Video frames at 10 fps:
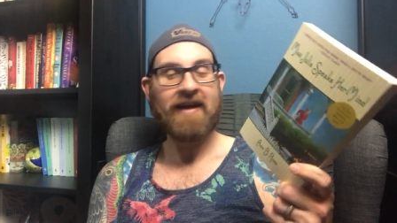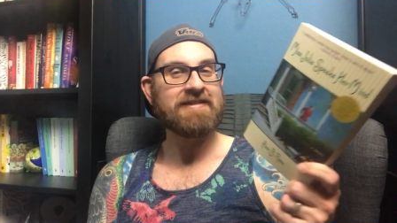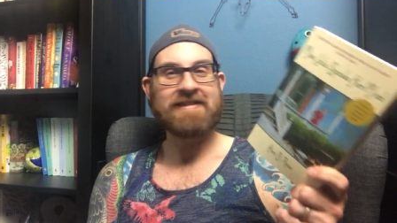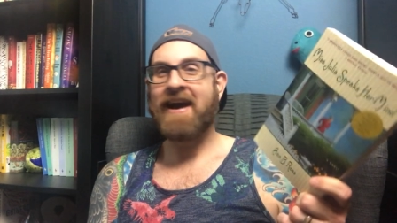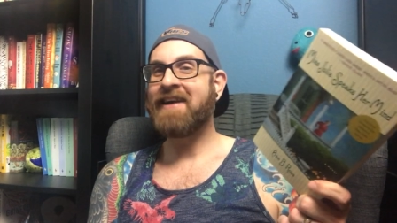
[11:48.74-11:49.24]
a
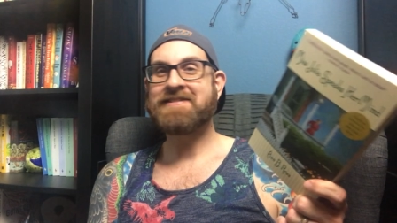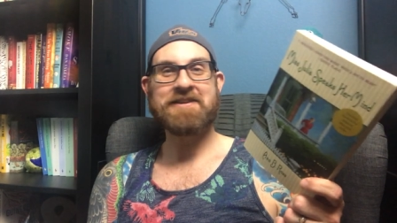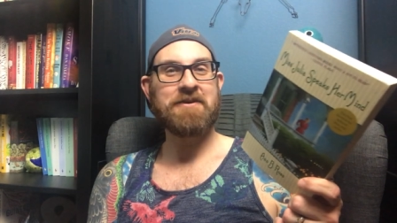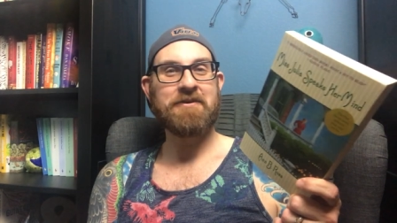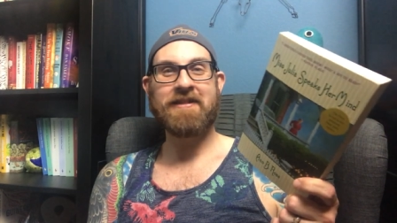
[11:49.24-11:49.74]

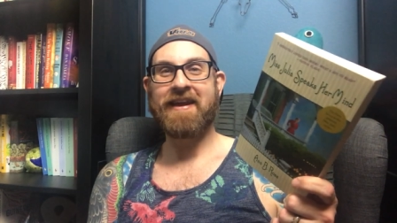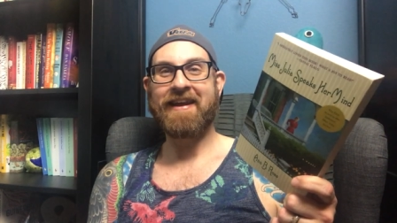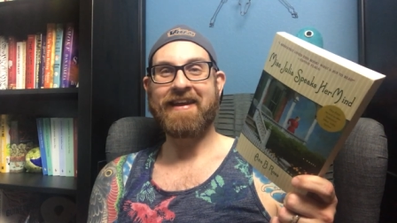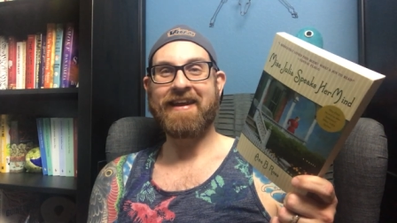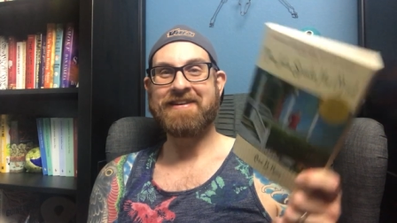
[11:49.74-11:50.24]
sassy old
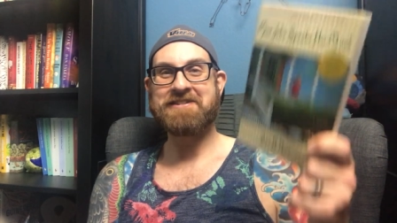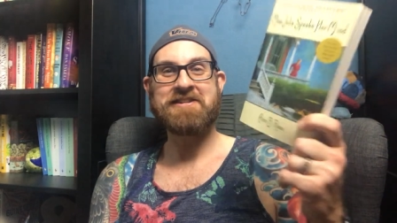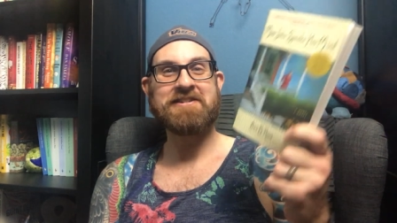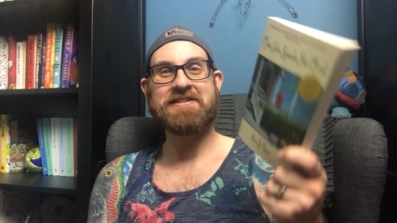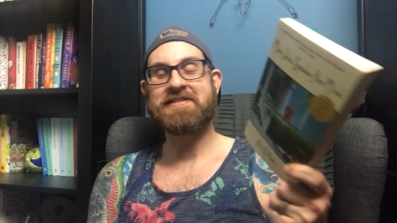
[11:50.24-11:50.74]
lady, and
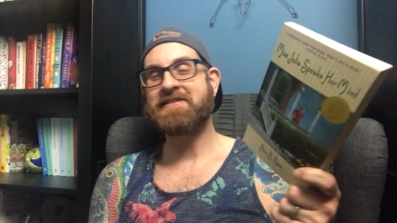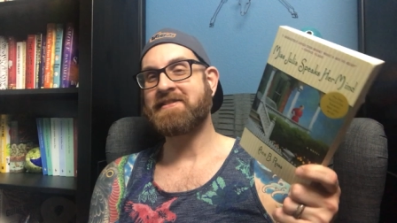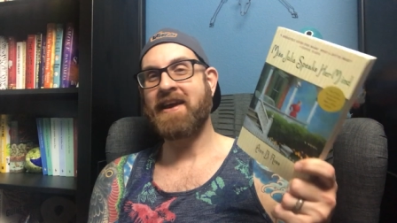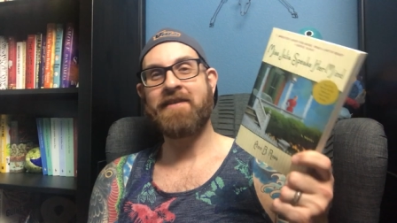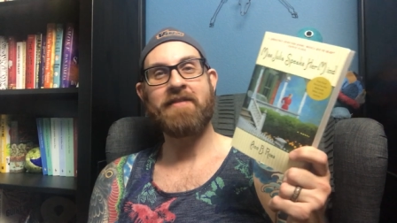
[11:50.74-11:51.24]
she just, it's
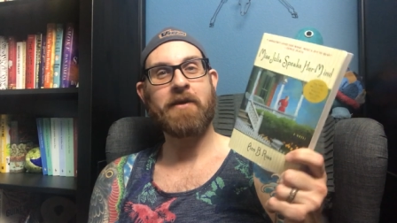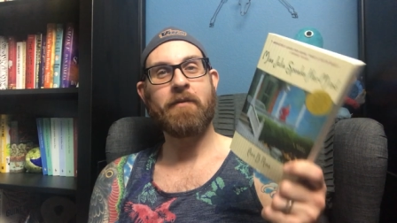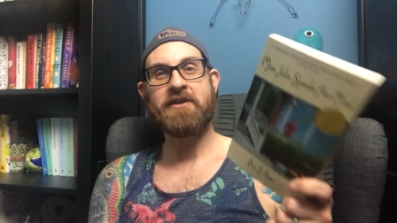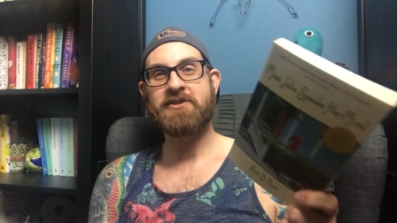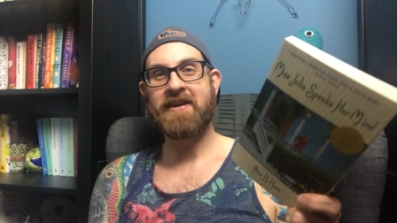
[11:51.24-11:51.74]
kind of like
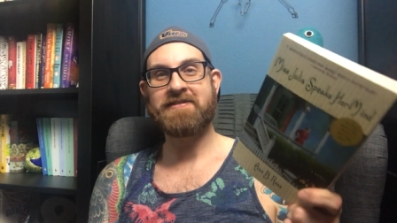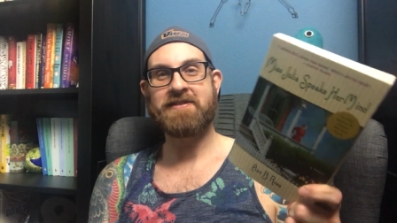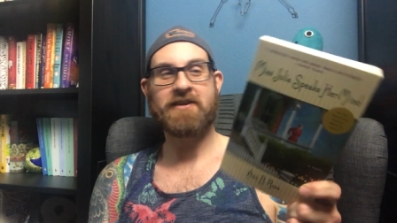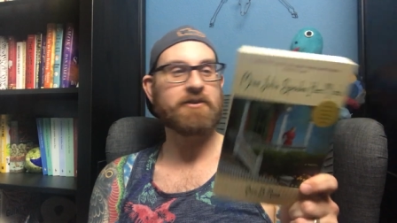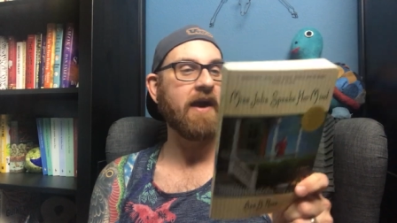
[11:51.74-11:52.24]
what she has to
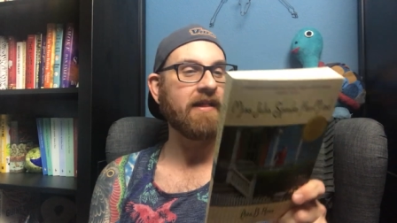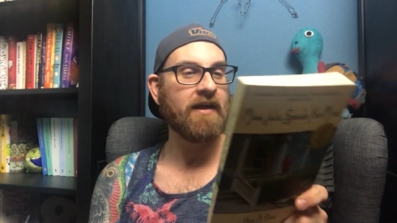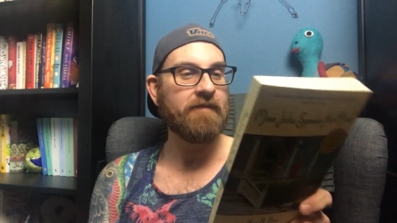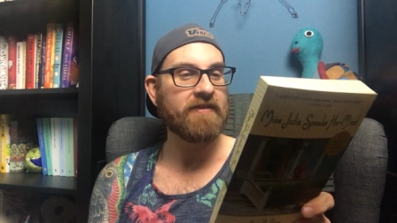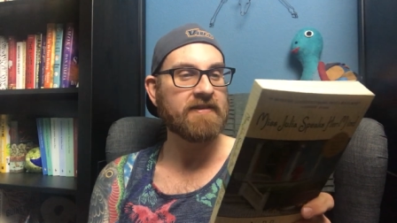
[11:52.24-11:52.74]
talk to. I
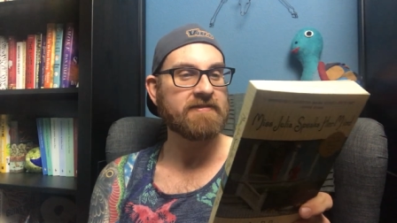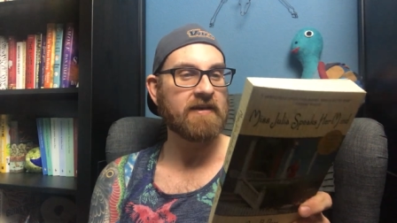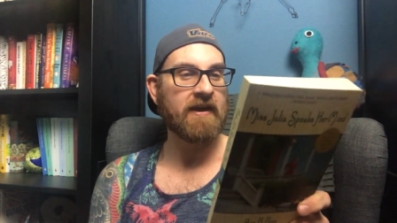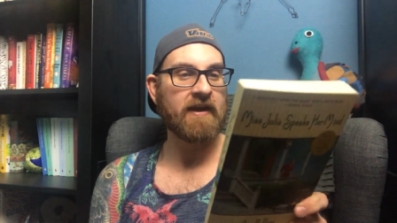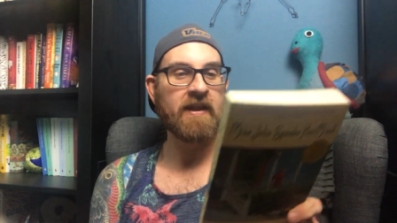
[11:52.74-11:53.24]
love this
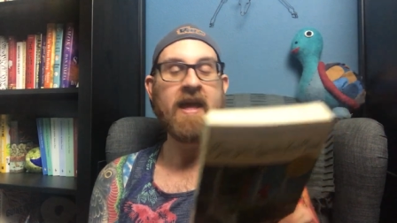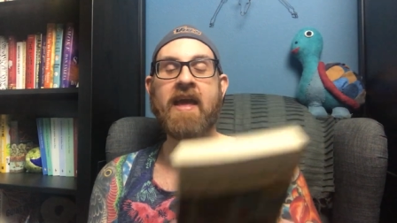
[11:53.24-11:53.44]
line.